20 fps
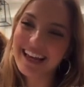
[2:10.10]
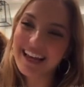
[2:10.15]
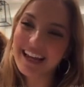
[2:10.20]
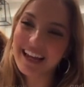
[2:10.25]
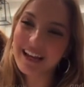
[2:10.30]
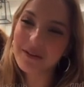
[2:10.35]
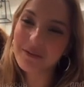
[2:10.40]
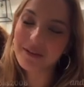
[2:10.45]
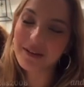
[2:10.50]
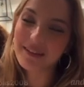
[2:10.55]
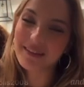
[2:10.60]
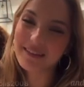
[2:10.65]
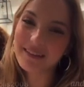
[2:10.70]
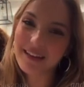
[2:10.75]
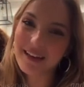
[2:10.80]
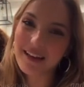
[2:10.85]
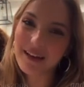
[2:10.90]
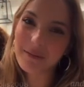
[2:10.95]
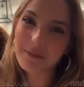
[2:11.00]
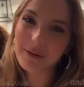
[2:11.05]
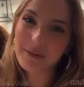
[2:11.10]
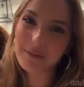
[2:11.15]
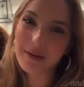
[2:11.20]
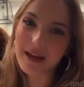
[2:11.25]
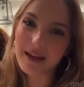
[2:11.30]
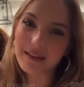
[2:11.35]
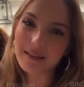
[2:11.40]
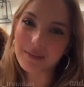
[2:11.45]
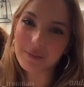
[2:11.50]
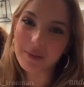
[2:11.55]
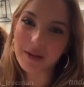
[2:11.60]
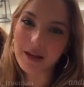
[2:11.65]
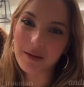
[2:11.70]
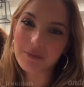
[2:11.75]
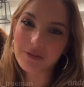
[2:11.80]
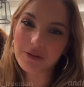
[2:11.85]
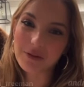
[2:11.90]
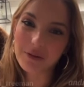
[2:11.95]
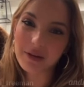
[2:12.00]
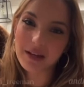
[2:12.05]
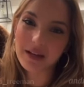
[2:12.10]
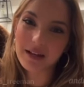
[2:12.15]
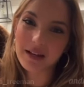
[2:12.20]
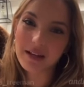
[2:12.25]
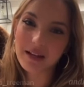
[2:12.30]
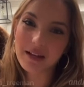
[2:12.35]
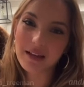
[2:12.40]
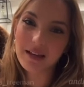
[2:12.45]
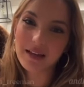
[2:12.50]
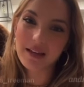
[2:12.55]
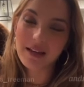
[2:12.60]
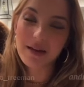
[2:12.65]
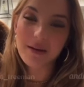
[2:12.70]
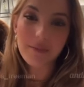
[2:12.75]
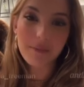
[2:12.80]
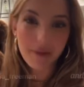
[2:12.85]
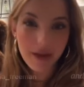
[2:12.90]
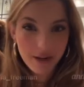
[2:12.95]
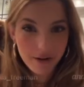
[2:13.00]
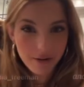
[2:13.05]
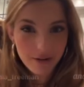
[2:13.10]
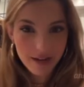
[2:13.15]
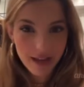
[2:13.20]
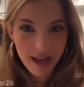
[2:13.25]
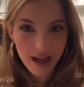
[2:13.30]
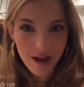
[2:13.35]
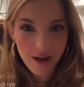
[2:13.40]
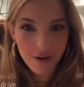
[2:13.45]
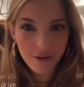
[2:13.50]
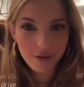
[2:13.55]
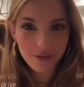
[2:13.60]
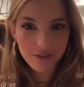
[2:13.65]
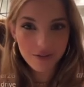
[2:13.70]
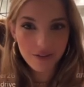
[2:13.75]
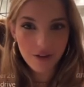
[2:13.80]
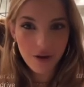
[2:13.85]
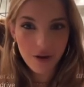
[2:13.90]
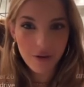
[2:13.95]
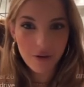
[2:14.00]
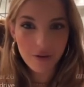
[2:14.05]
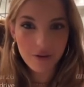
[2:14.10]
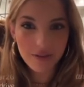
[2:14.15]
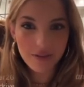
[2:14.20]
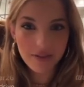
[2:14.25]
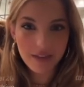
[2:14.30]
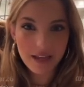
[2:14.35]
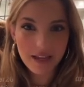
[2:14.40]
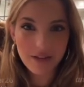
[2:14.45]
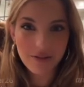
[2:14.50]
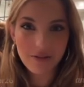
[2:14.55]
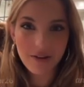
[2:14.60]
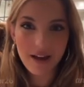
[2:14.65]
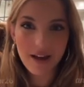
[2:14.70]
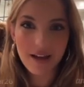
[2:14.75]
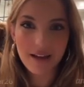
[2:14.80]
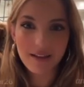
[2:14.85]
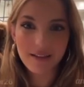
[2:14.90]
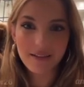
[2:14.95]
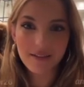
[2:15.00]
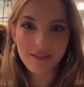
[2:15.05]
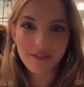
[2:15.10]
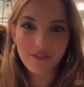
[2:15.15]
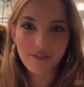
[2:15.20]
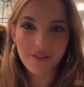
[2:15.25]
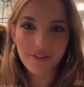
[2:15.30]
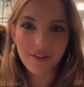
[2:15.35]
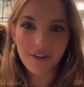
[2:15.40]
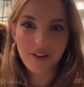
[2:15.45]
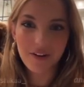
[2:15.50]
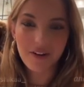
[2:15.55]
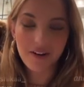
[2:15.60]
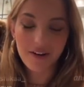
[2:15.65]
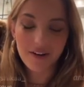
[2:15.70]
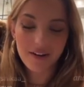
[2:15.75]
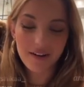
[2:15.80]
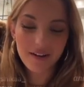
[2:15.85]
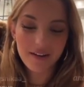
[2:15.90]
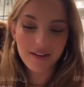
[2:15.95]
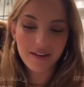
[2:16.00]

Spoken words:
And it was a mess, but I'm doing better now. So thank you guys for,